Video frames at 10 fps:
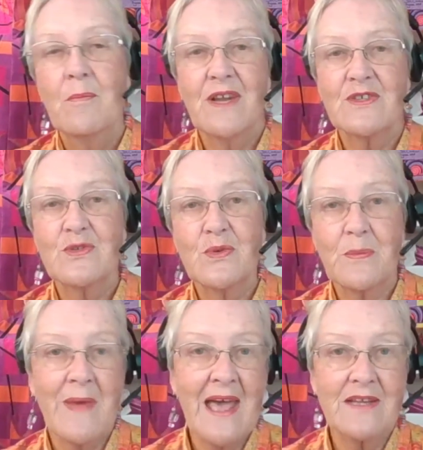plus all the
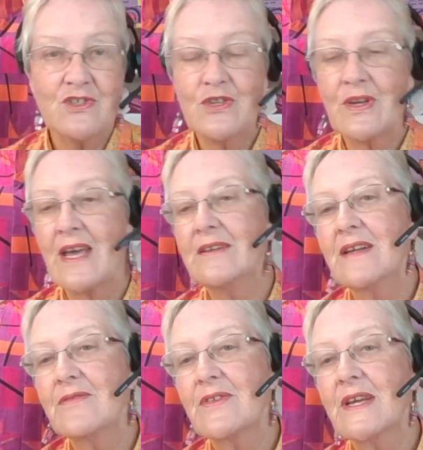patterns you get and
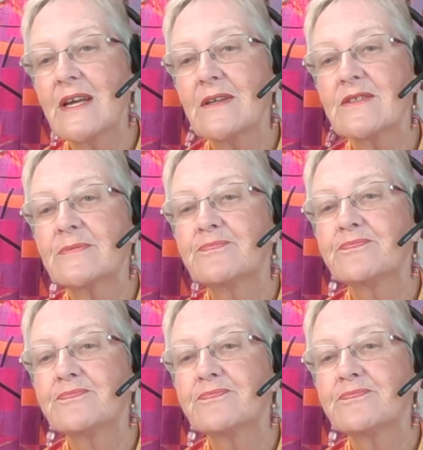everything else.